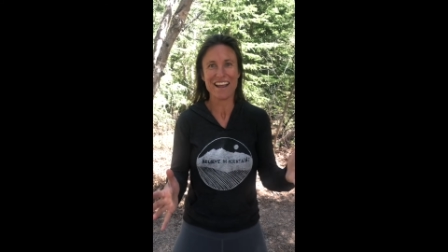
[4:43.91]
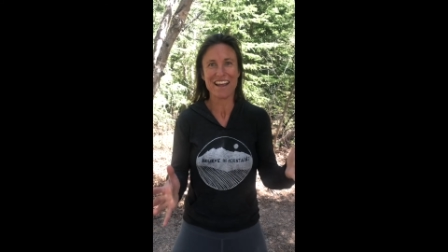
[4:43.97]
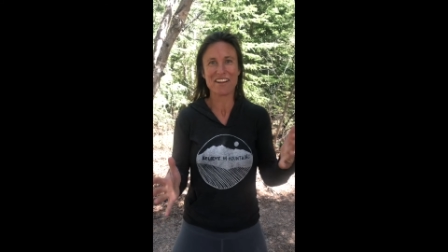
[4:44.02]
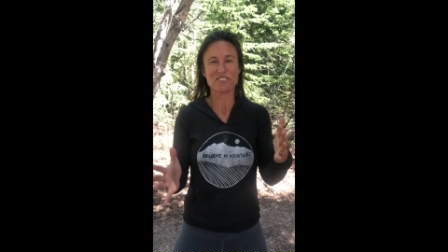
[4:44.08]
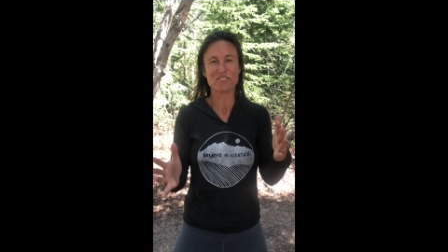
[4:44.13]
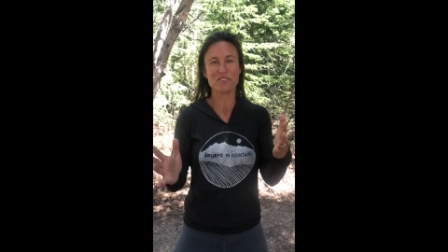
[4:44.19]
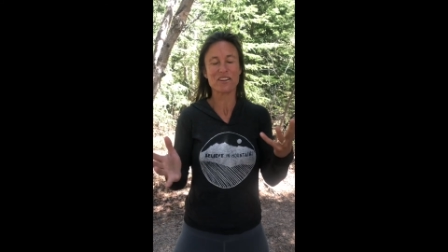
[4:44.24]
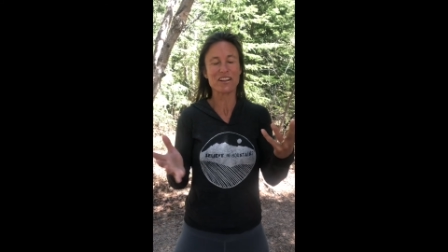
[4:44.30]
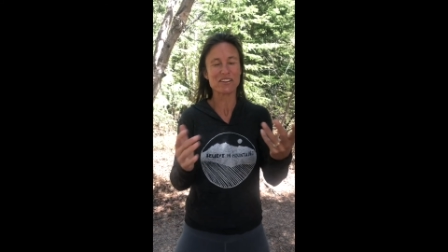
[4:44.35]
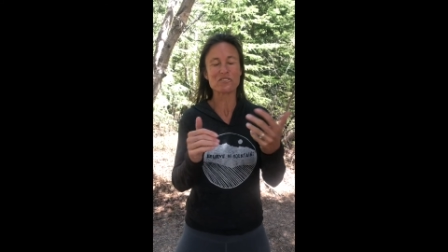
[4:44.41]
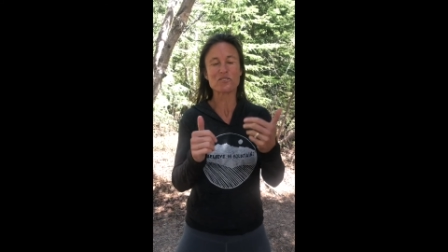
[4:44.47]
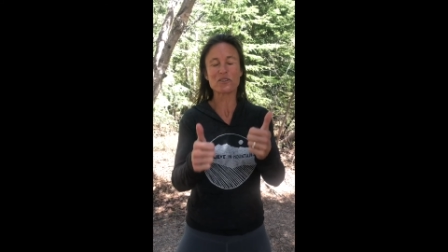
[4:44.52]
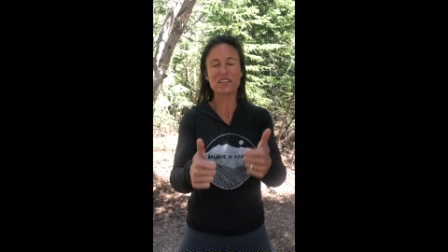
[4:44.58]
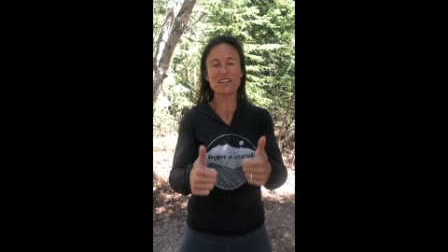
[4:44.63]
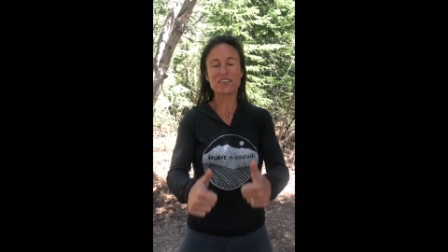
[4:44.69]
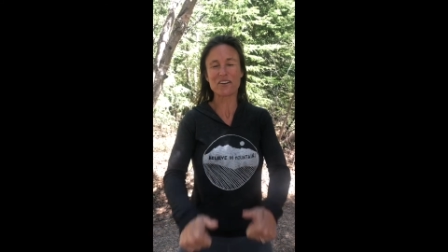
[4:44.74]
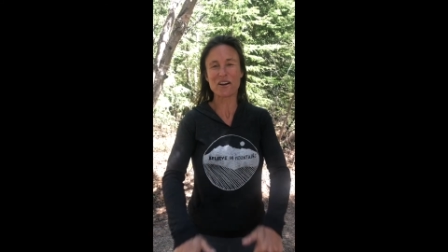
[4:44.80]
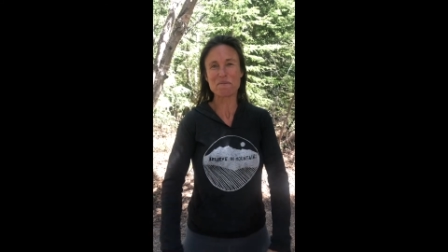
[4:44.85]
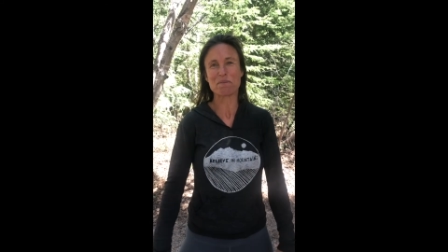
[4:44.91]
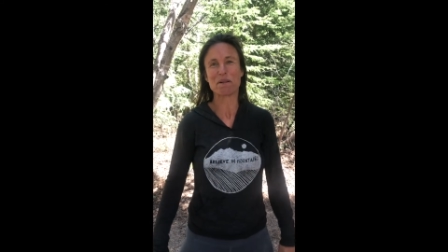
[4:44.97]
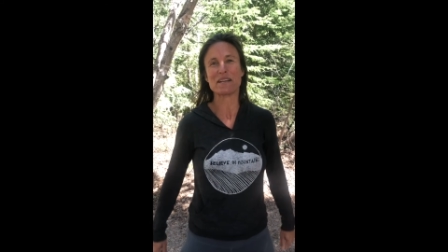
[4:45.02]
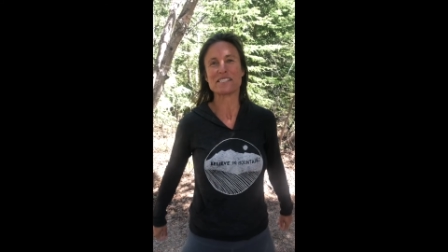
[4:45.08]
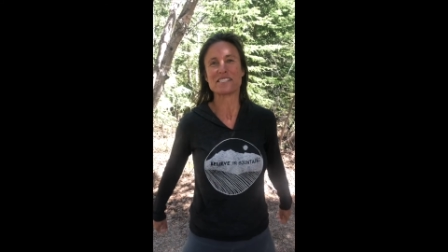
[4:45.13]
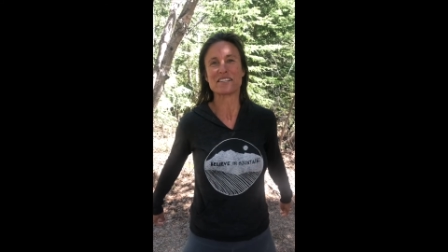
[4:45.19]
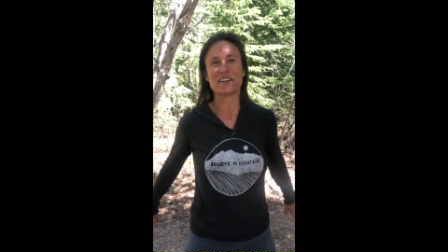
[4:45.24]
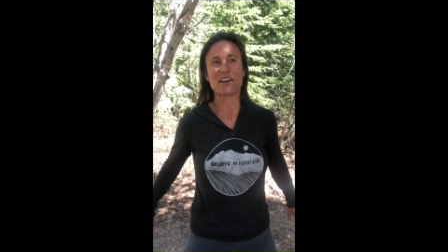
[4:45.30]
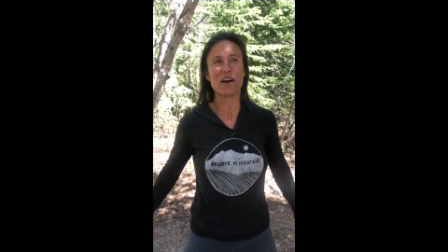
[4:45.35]
It's, it's really great
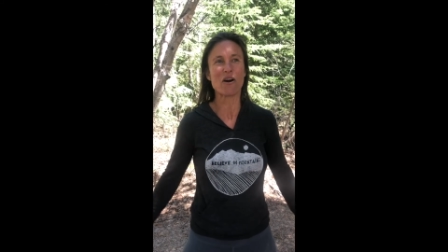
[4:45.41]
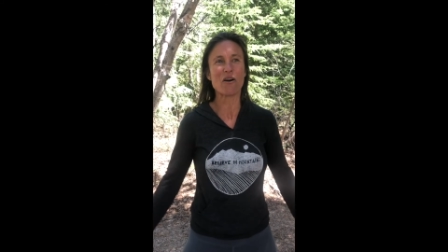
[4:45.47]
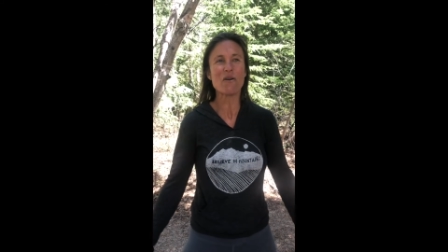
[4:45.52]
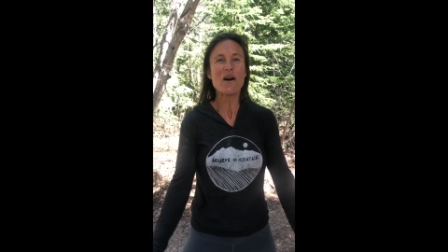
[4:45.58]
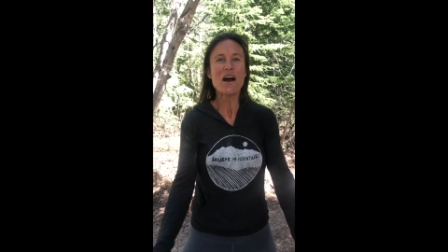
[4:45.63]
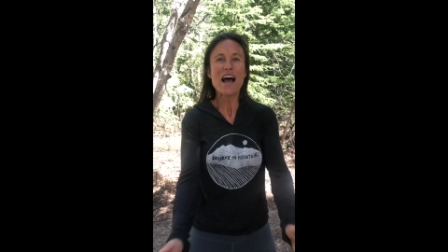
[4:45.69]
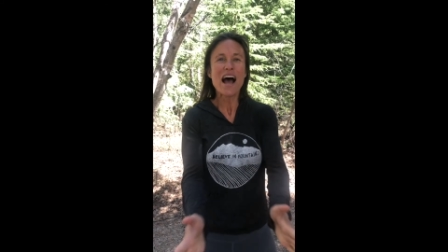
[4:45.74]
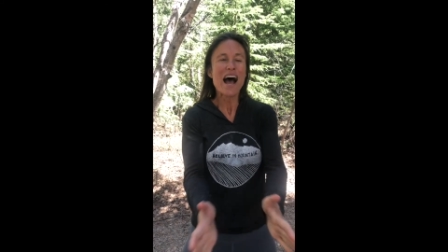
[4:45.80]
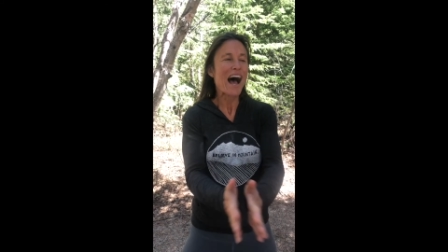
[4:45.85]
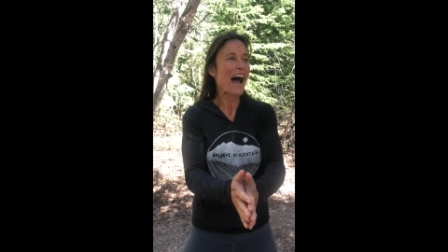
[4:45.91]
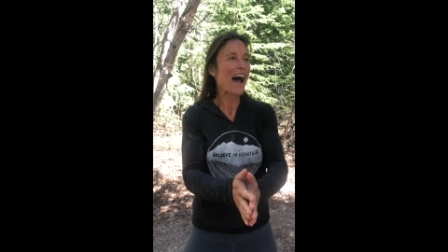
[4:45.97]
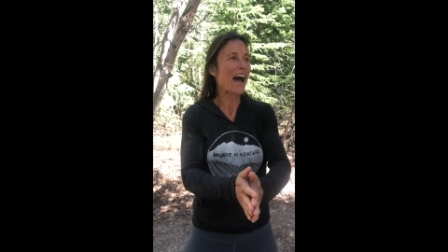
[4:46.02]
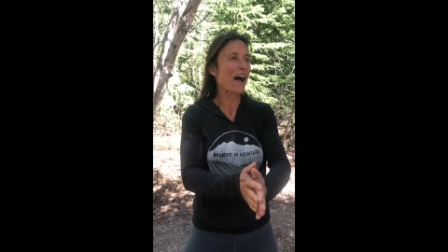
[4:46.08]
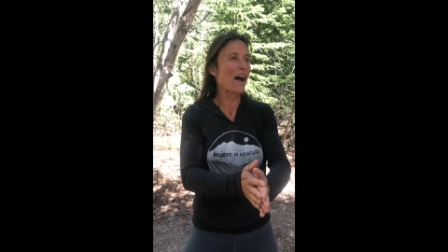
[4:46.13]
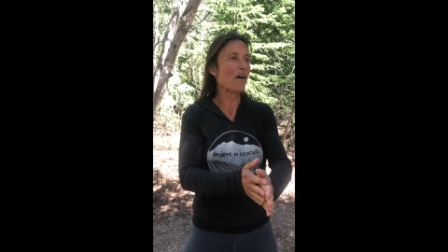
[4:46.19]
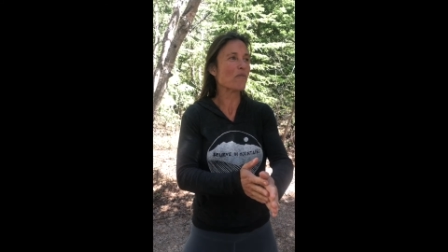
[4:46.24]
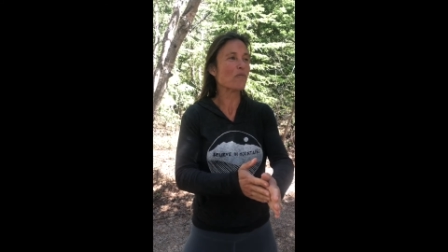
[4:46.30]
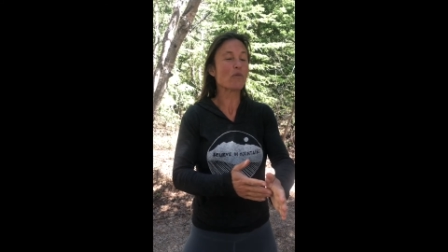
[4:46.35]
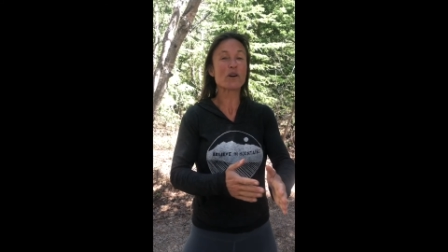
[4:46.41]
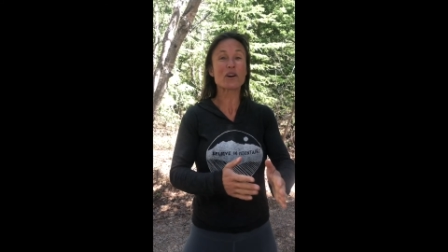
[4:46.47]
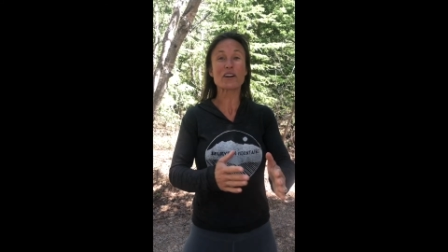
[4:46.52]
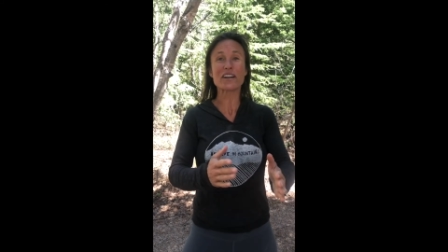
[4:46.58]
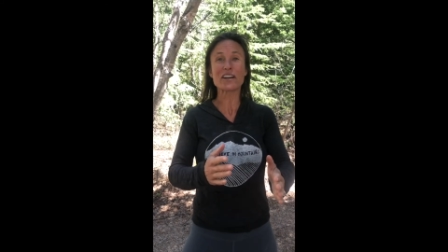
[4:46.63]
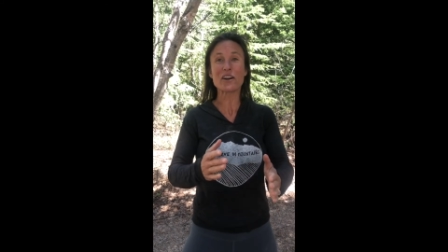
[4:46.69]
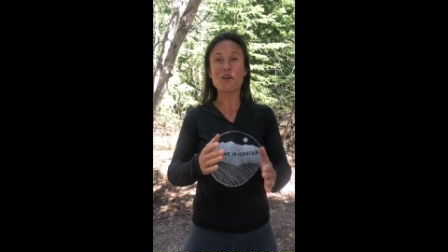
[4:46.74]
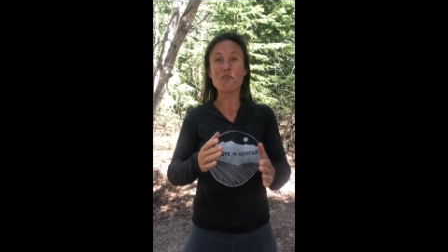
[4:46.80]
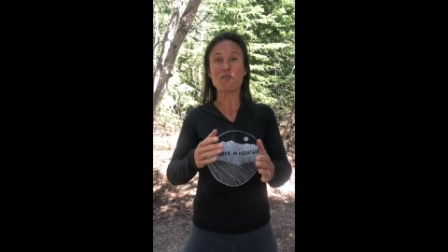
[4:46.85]
place to go. Uh, we're
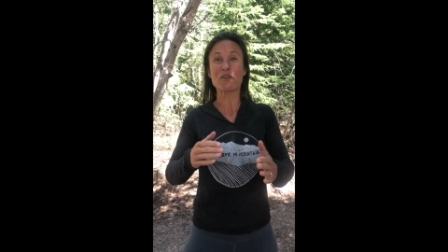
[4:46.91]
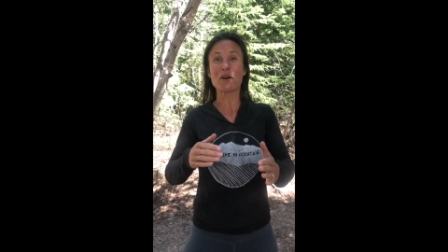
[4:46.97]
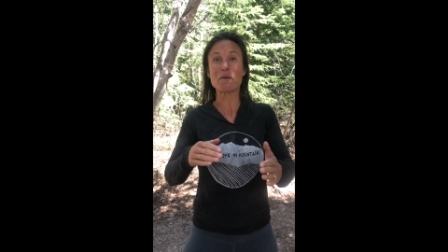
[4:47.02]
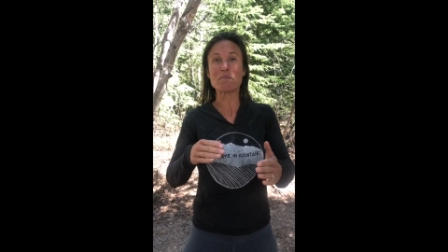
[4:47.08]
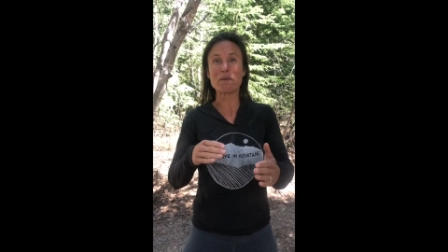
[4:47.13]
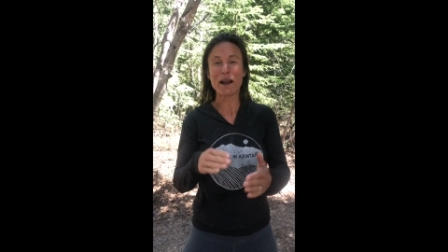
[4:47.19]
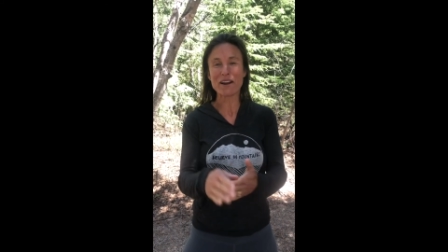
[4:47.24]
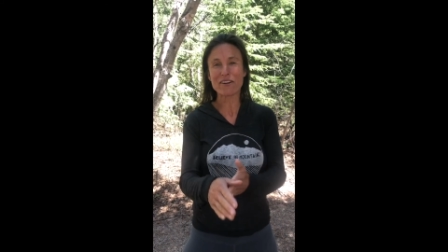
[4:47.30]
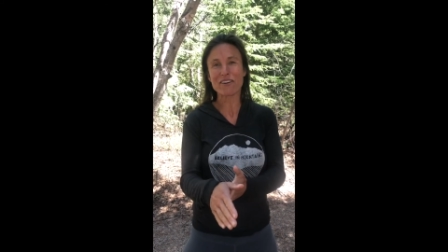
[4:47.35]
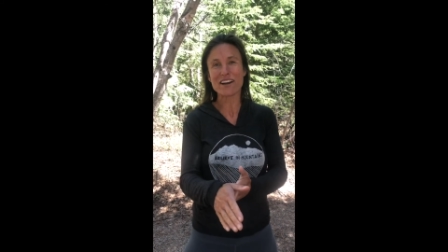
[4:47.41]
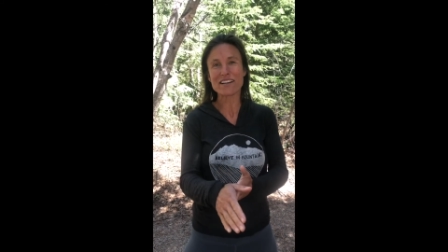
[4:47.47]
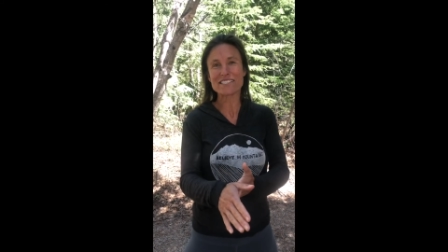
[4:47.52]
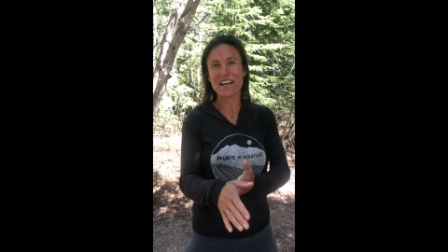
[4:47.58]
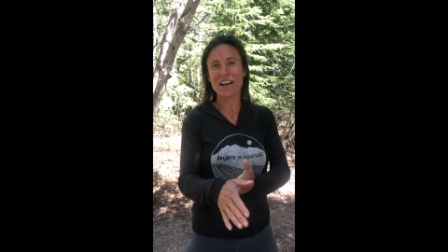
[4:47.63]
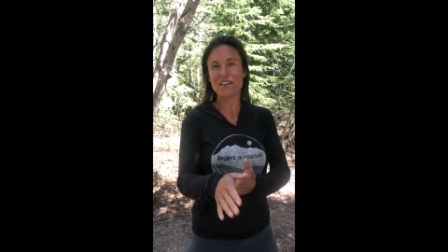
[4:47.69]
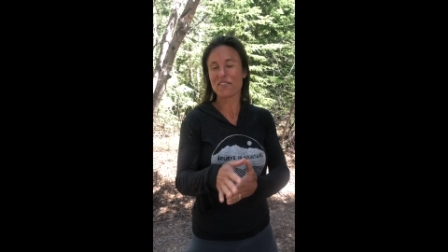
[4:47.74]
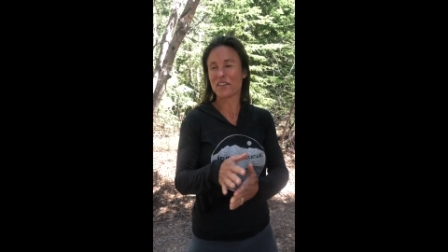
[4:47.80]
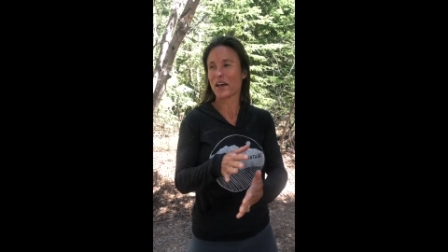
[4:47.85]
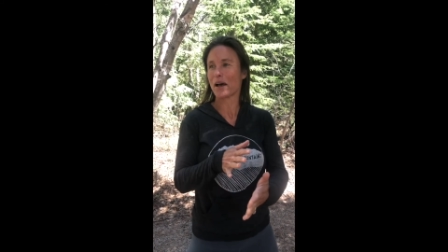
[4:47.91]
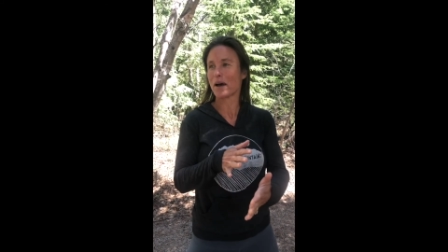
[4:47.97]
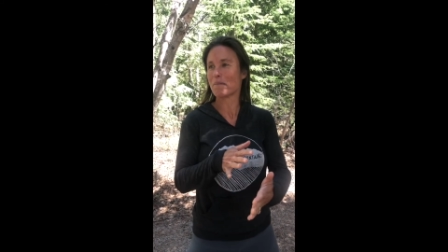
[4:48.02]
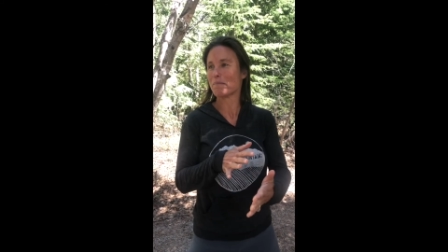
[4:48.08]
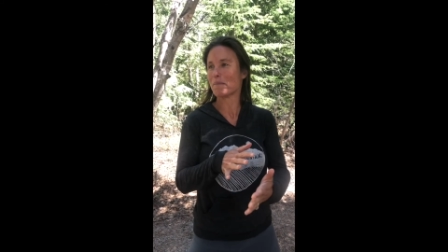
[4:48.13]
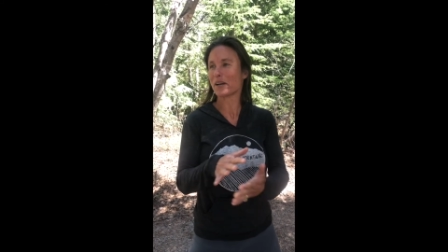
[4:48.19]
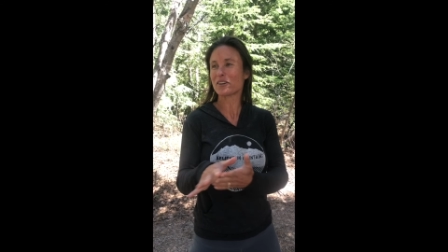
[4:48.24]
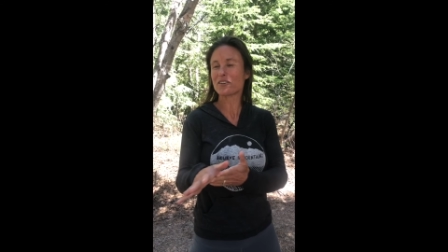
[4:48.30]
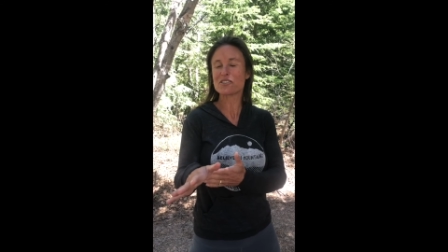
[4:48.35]
going to go for a bike ride down the
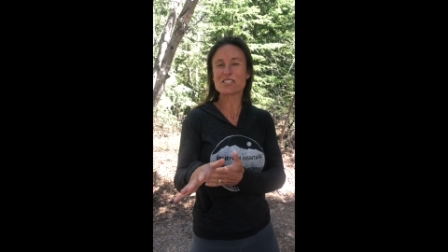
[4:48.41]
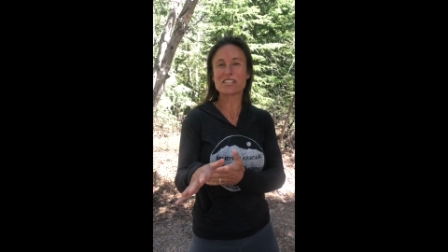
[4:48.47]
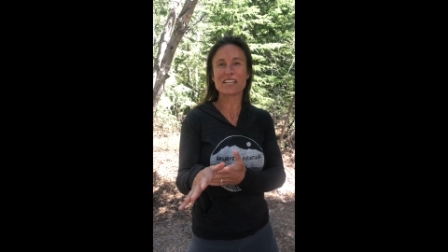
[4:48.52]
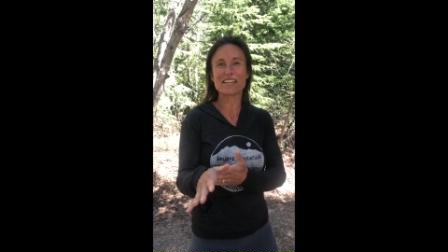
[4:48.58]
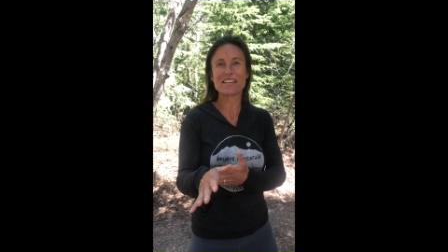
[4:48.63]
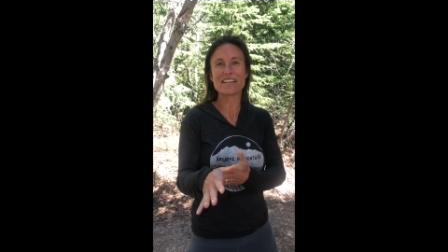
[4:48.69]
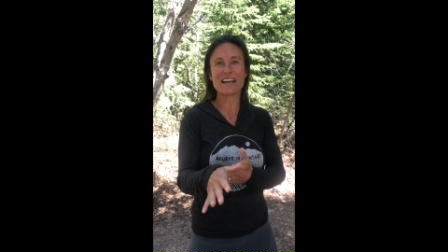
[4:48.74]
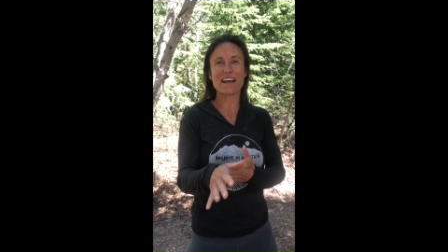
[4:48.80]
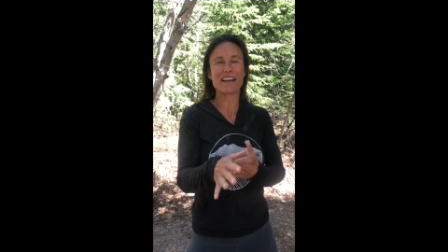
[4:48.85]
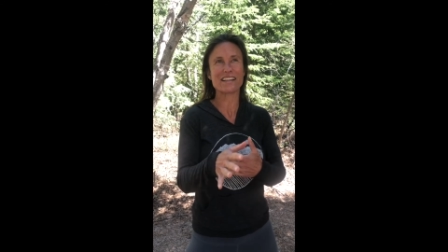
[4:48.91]
Mickelson.